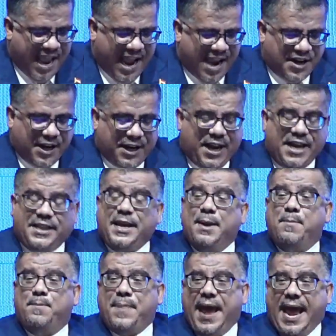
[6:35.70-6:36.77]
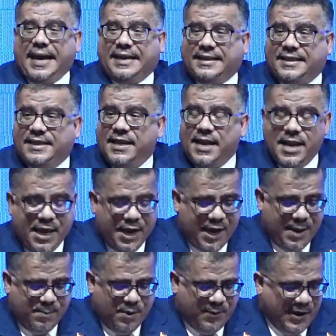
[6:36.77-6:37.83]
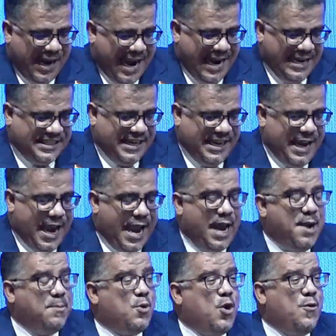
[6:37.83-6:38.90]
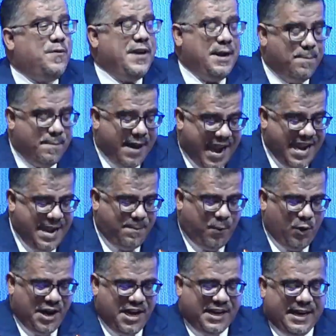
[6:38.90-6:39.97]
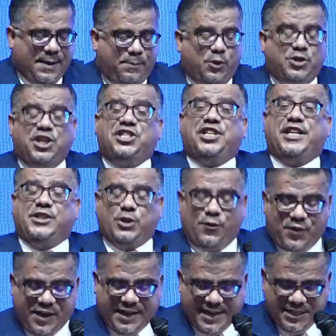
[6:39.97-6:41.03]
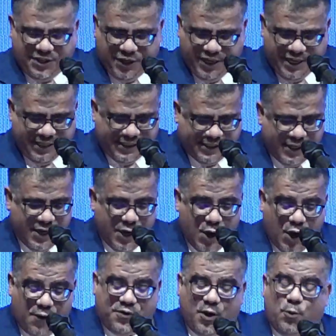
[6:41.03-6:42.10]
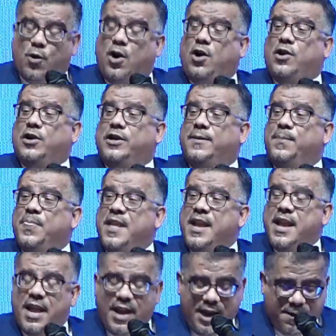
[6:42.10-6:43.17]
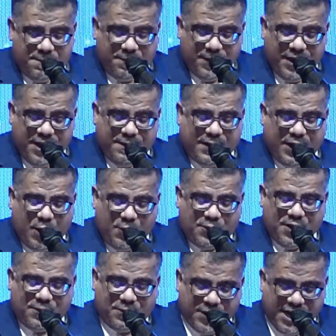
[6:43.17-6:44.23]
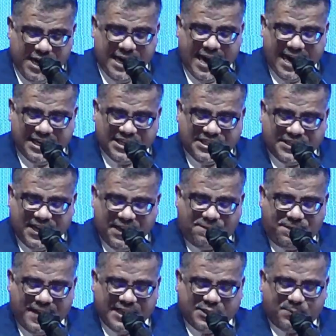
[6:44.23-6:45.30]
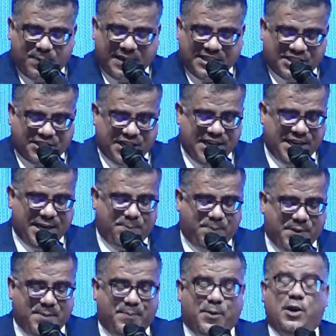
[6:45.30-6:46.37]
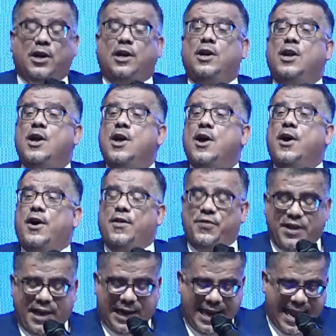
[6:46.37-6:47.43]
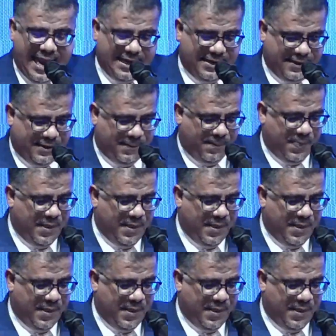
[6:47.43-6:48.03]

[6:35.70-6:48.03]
had a great impact in mobilizing and moving many political positions of the countries of the world in favor of the free and steadfast Palestinian people on their land.